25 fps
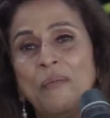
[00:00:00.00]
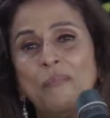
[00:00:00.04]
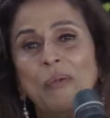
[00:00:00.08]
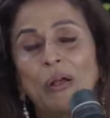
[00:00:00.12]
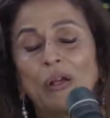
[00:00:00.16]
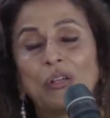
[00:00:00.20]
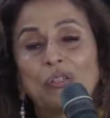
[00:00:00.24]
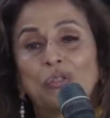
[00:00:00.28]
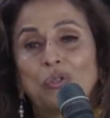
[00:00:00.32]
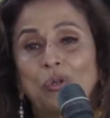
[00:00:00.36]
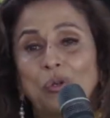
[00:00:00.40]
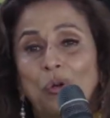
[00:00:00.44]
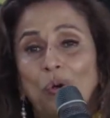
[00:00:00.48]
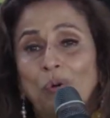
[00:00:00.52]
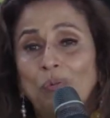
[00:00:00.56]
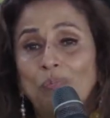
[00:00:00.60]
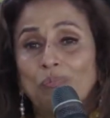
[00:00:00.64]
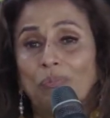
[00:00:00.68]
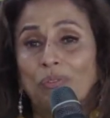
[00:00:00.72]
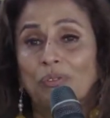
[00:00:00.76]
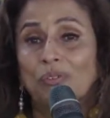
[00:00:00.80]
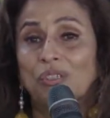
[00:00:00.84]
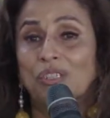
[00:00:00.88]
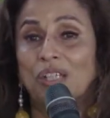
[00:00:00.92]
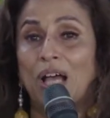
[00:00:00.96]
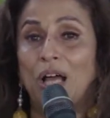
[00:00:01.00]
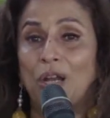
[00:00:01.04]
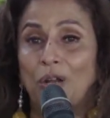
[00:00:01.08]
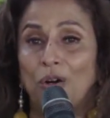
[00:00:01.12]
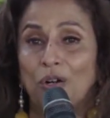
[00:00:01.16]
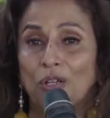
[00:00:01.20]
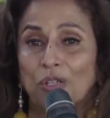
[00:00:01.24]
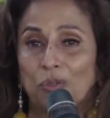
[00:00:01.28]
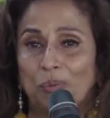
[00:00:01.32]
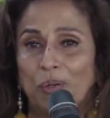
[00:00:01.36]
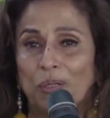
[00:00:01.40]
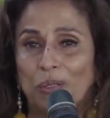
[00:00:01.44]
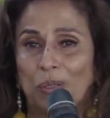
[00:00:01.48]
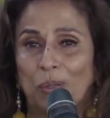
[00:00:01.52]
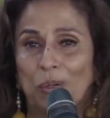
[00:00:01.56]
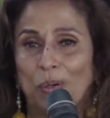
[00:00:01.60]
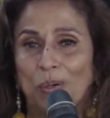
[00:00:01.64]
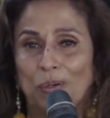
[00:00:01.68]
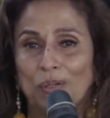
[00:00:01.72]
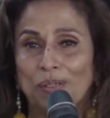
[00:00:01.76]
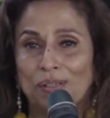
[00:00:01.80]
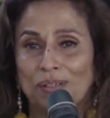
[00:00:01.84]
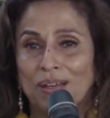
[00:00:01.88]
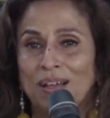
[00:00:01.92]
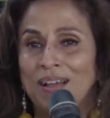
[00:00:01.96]
Because, you know, the salons were
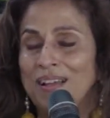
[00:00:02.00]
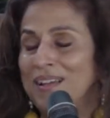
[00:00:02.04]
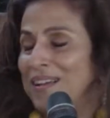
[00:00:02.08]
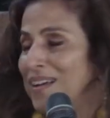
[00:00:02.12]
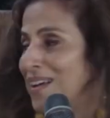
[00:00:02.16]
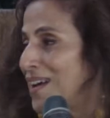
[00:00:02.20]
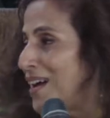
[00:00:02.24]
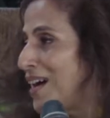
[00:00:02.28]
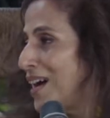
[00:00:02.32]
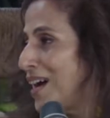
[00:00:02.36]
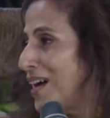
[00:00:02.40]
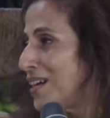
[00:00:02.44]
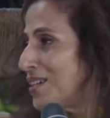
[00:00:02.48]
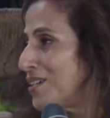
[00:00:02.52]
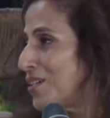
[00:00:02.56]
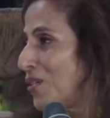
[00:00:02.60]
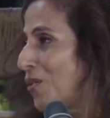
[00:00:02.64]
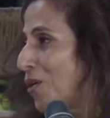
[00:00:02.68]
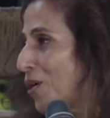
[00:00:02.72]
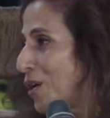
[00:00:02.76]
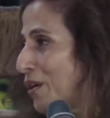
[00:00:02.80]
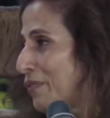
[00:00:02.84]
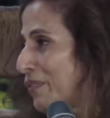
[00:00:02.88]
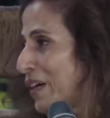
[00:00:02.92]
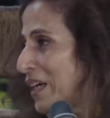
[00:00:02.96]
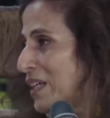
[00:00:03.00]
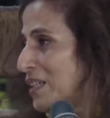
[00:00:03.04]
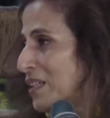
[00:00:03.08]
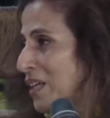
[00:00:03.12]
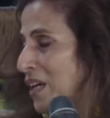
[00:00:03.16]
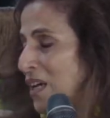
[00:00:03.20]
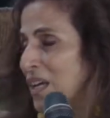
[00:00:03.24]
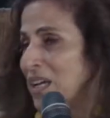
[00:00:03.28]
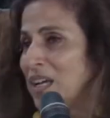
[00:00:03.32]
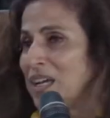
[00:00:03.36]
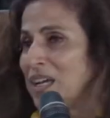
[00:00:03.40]
closed and all of it.